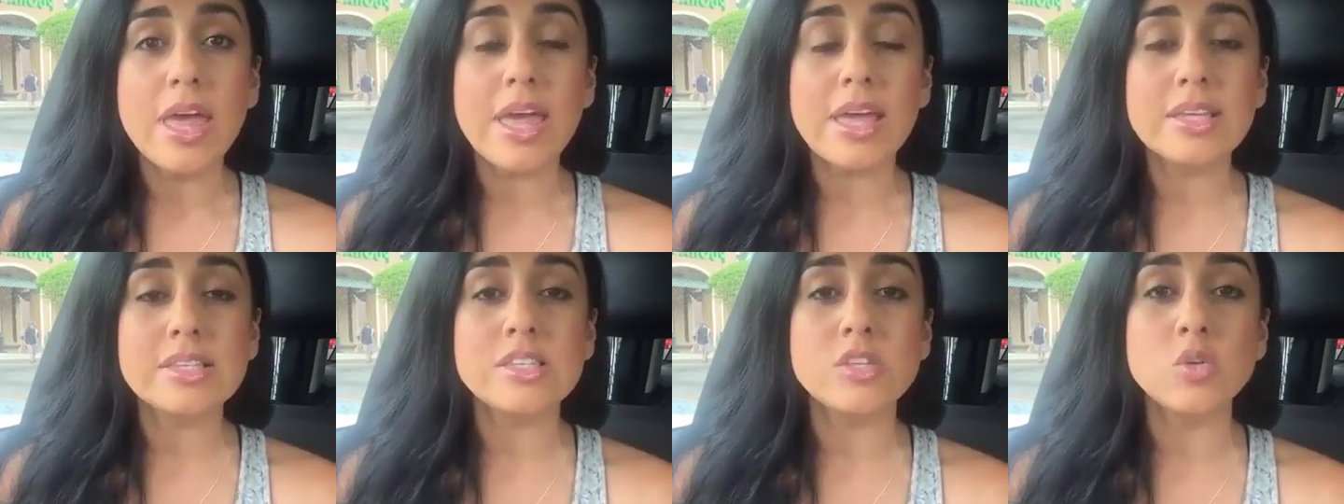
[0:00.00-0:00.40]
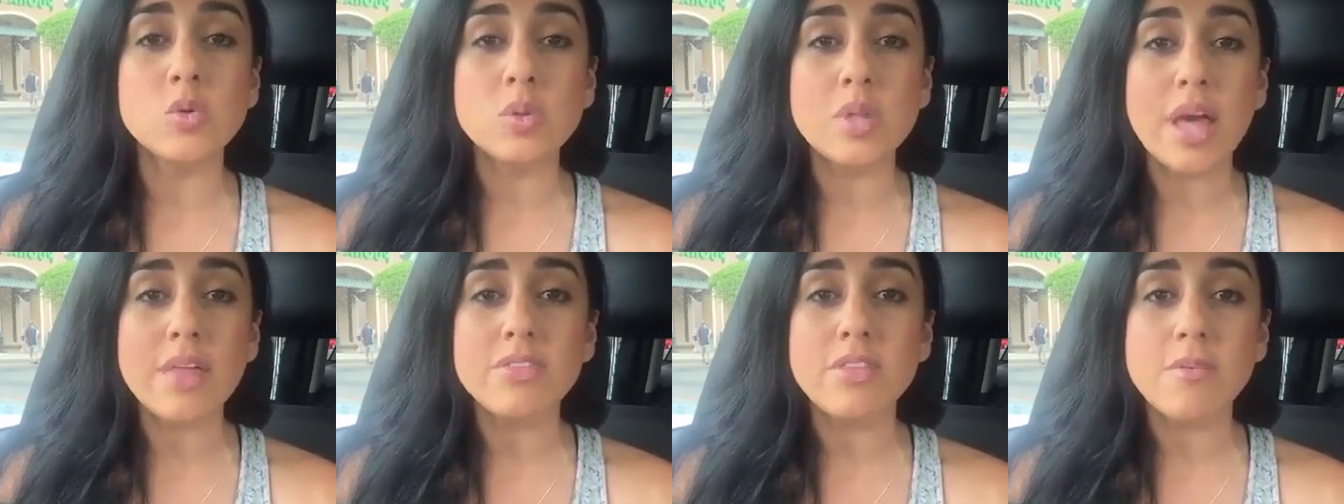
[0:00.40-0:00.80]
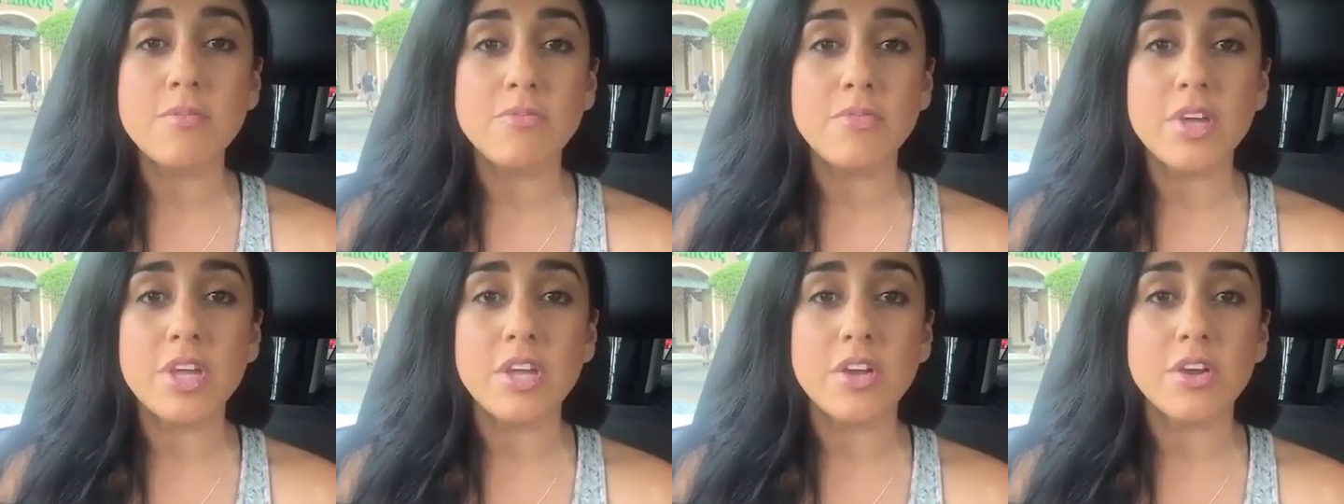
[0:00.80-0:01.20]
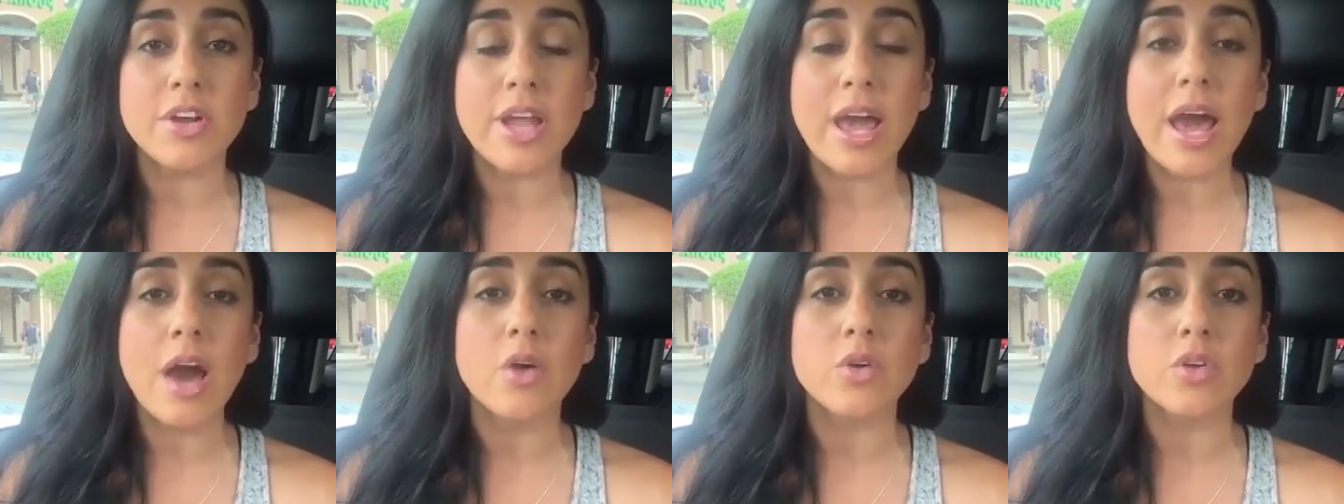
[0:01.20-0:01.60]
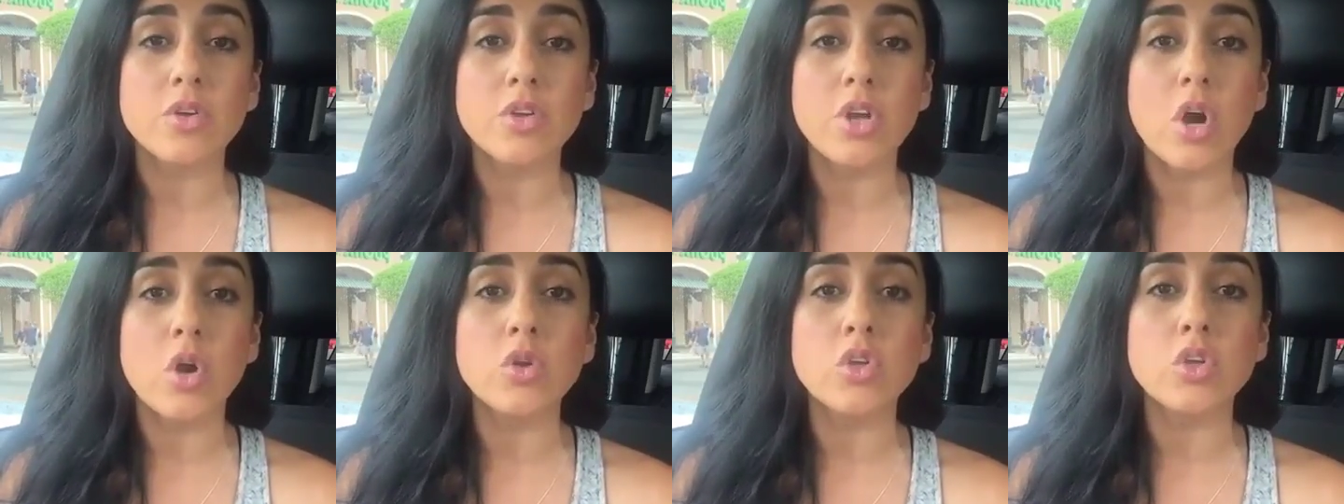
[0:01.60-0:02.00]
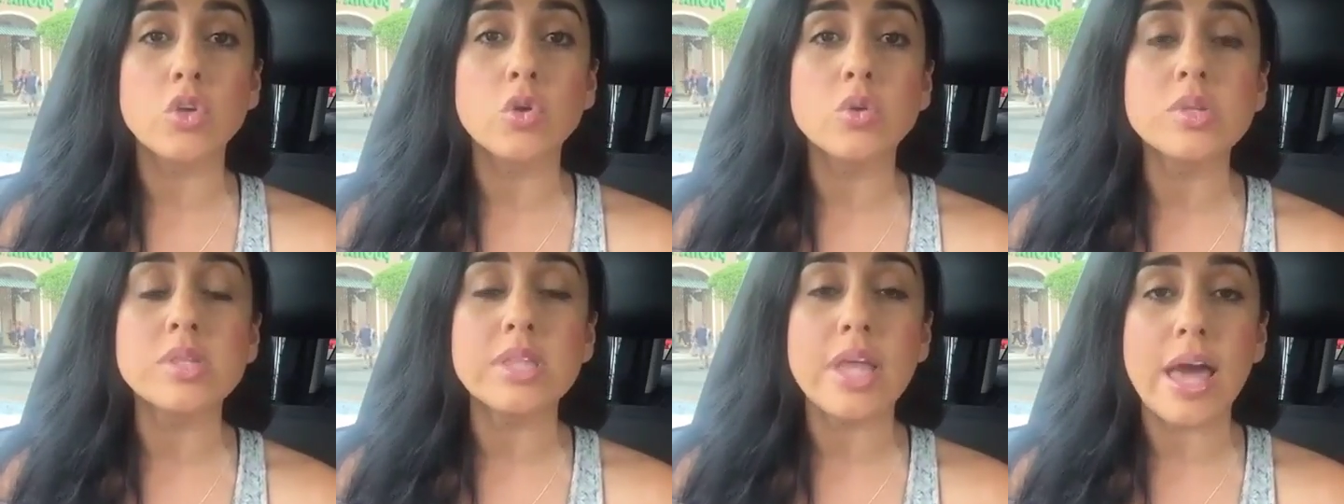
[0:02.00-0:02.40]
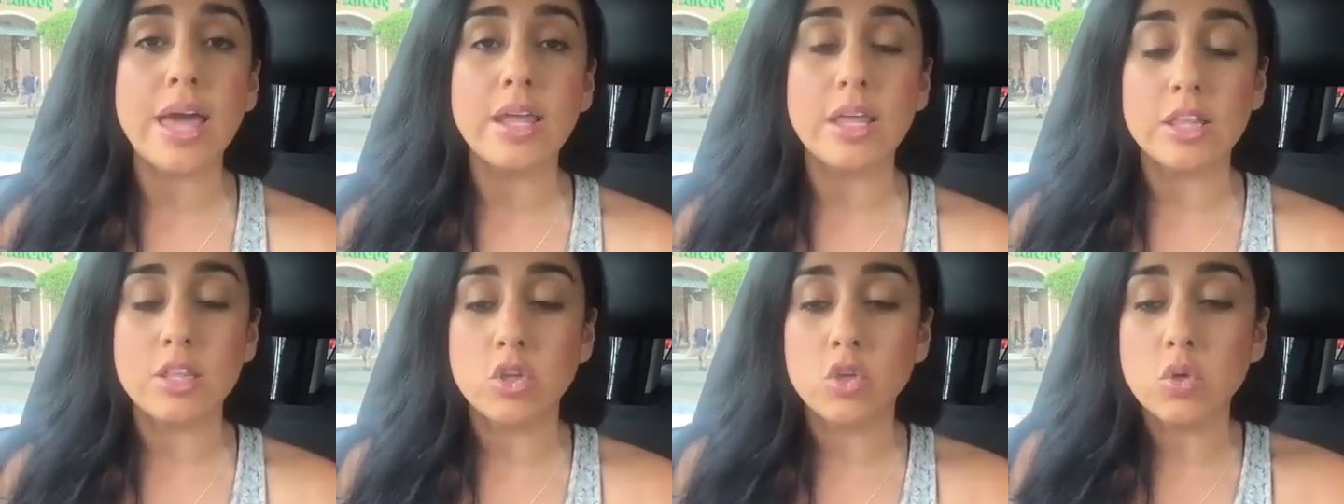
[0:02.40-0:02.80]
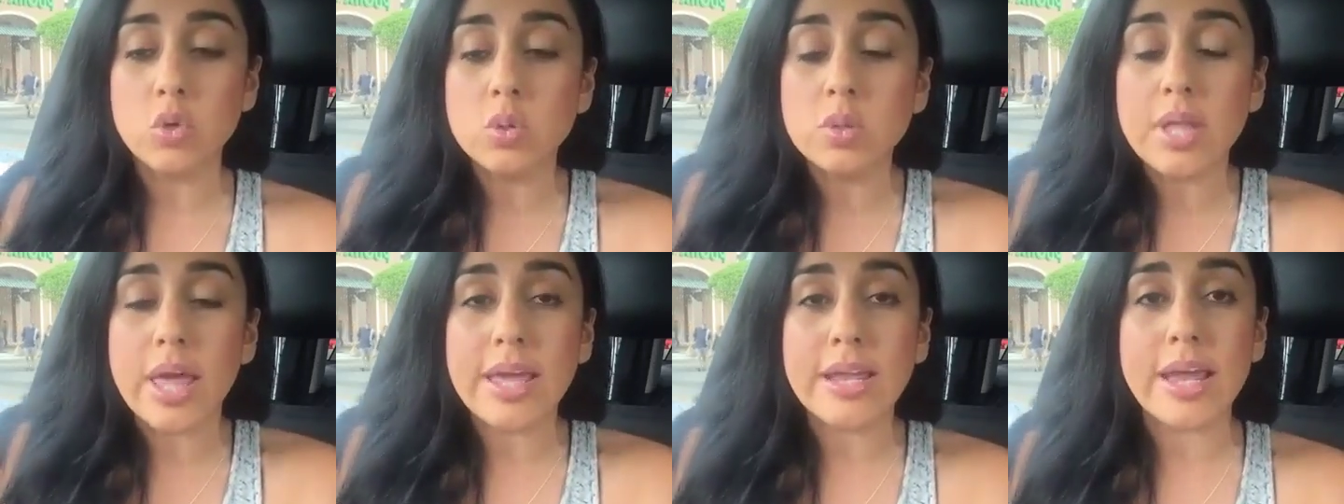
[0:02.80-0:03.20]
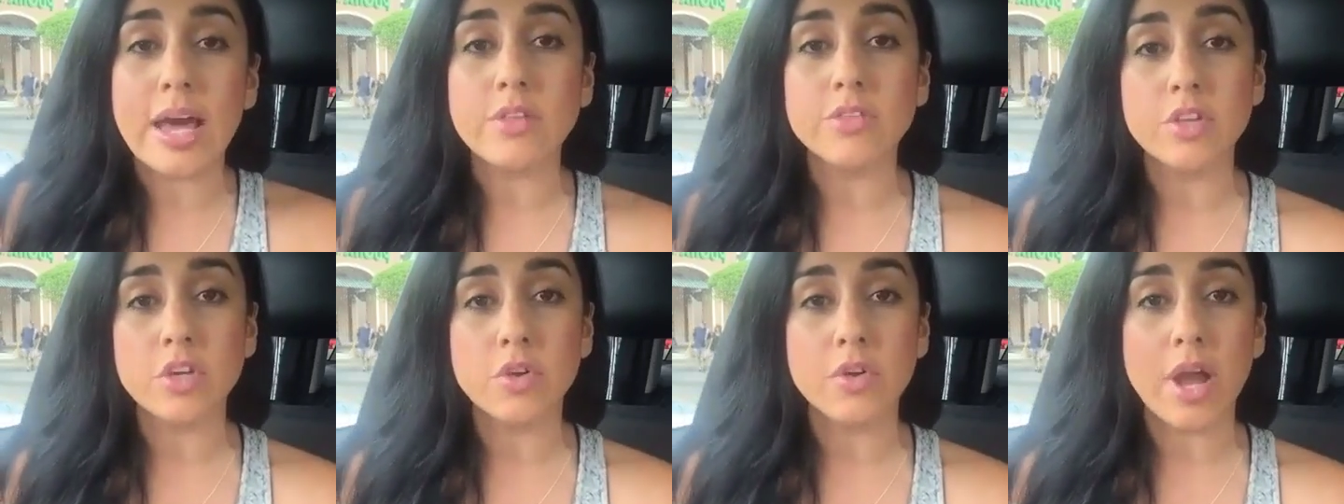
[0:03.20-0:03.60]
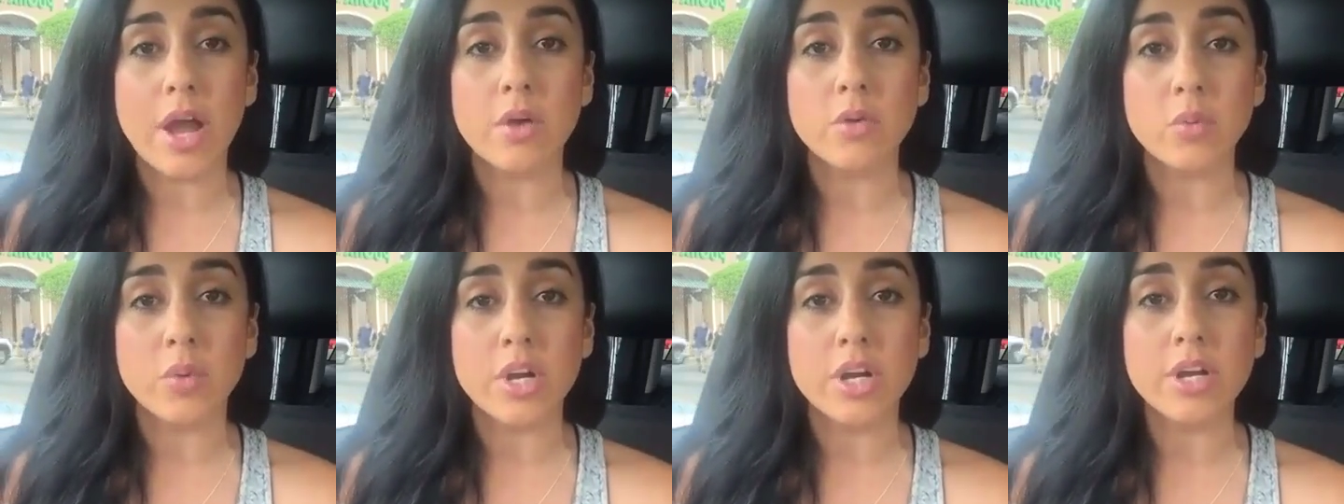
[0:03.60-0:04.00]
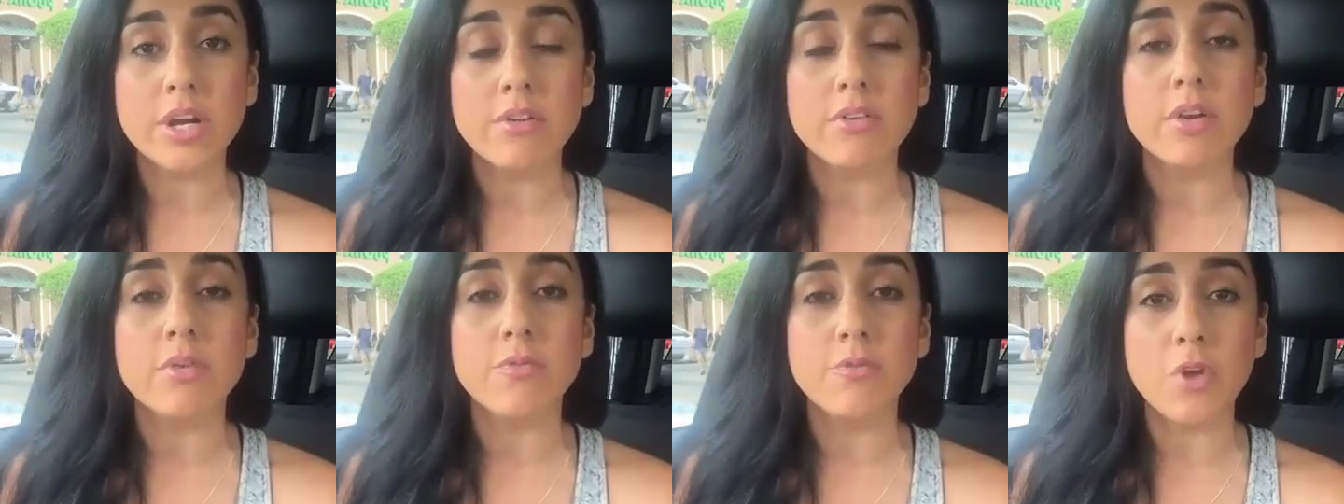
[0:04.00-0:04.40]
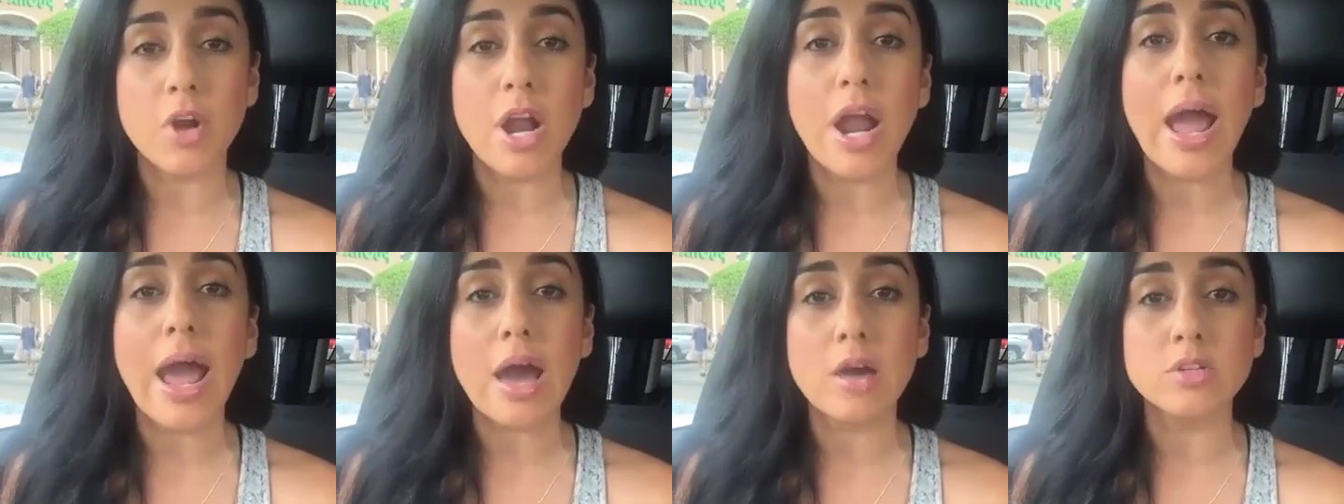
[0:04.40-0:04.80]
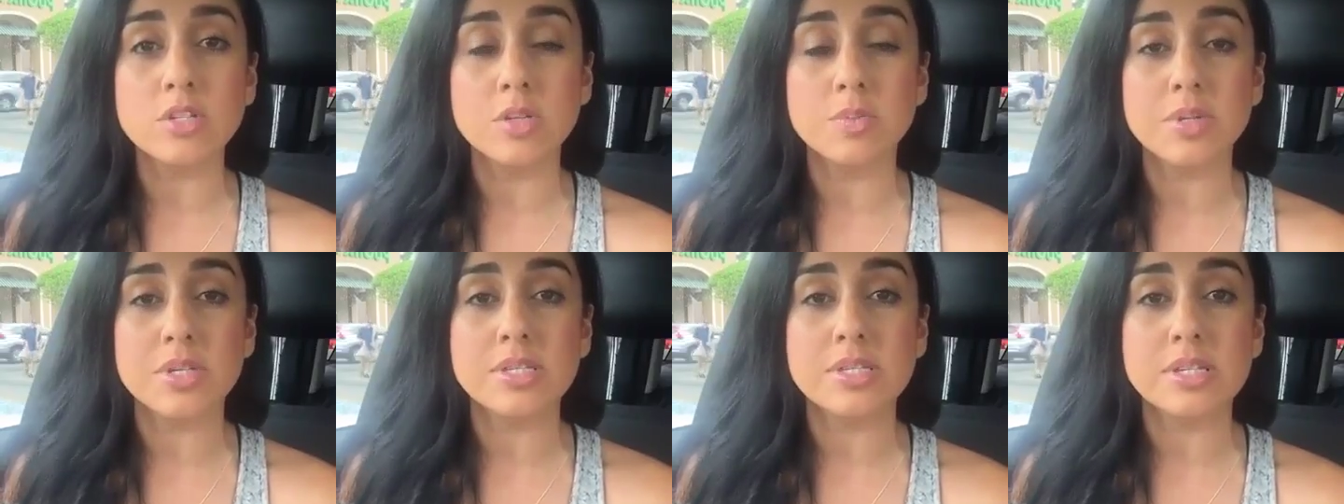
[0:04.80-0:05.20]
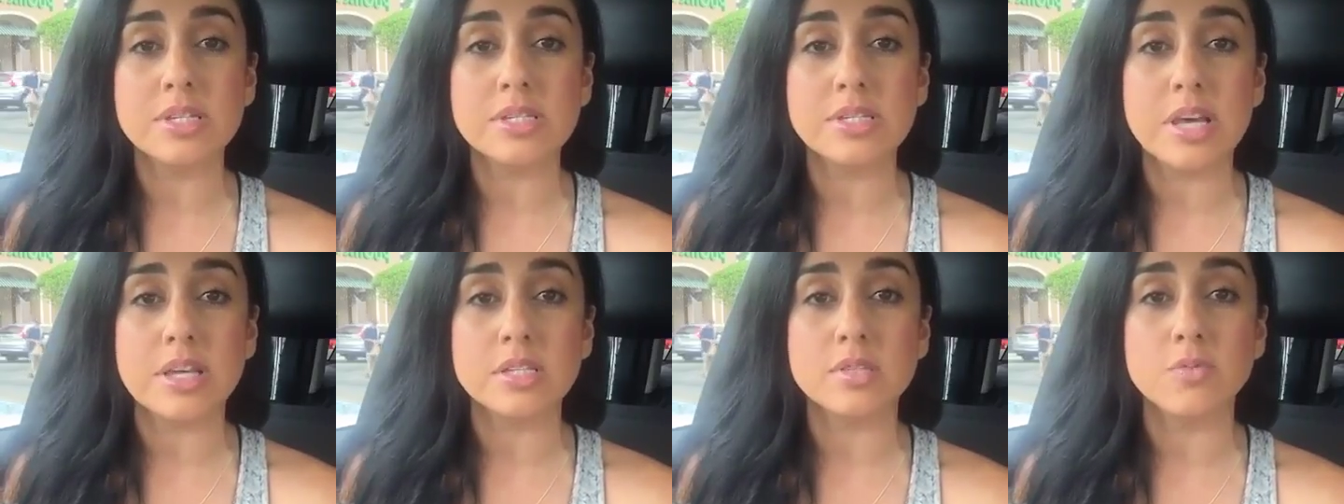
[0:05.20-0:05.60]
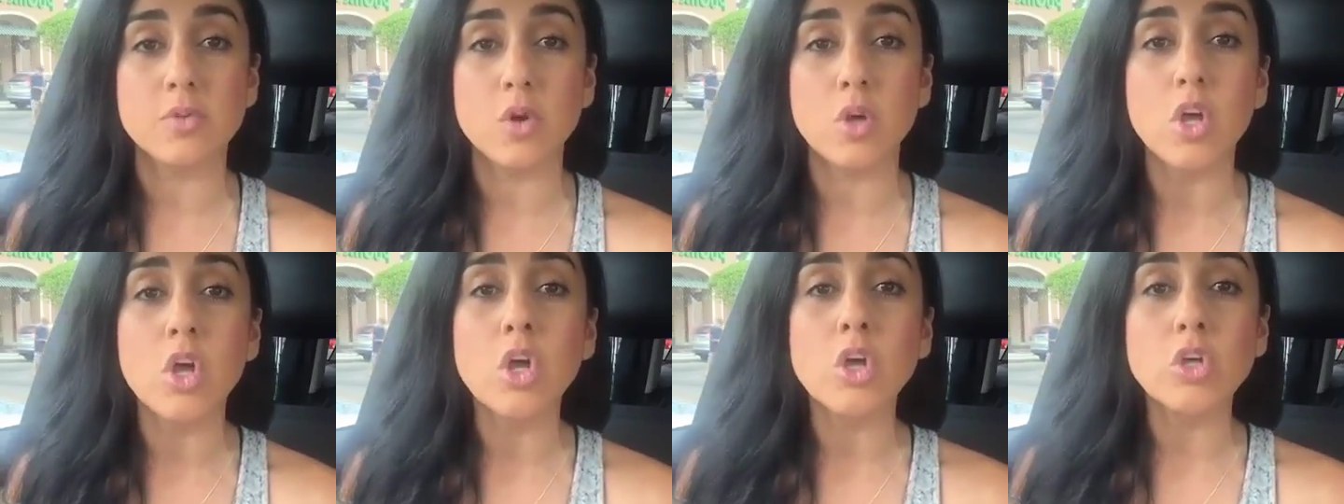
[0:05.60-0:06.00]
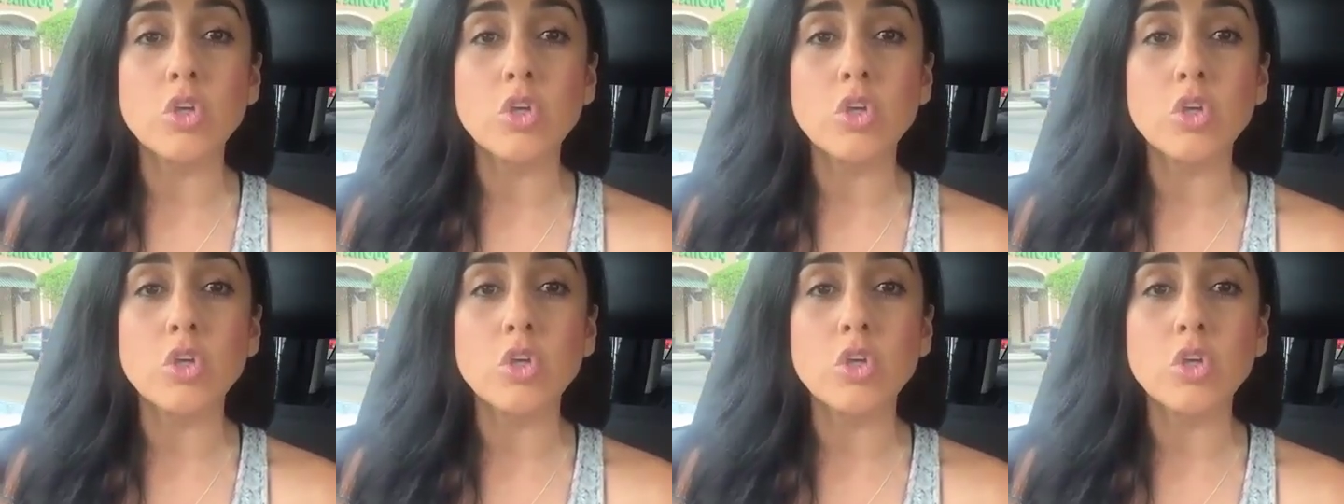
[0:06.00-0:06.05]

is you let them figure it out. You know, you laid out the groundwork for how to be successful.